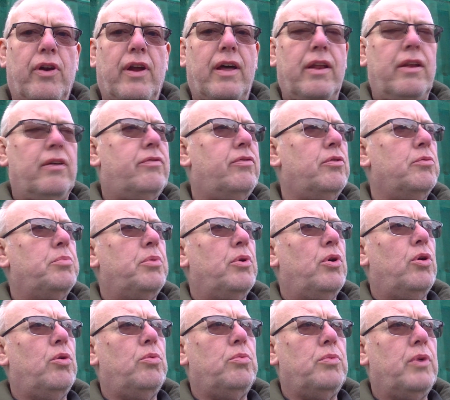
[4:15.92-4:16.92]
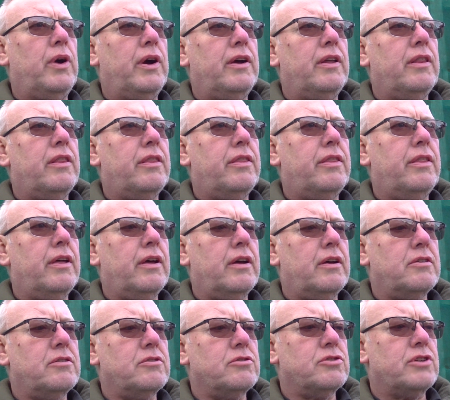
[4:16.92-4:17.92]
I end up, up home with uh,
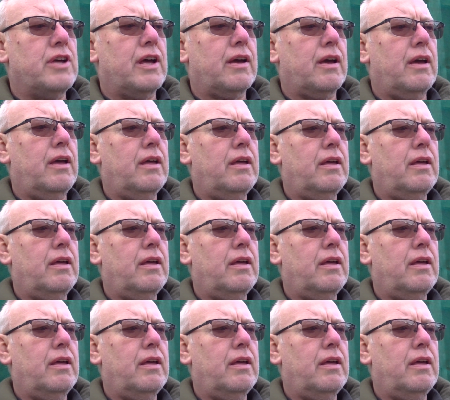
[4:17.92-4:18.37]
Zach.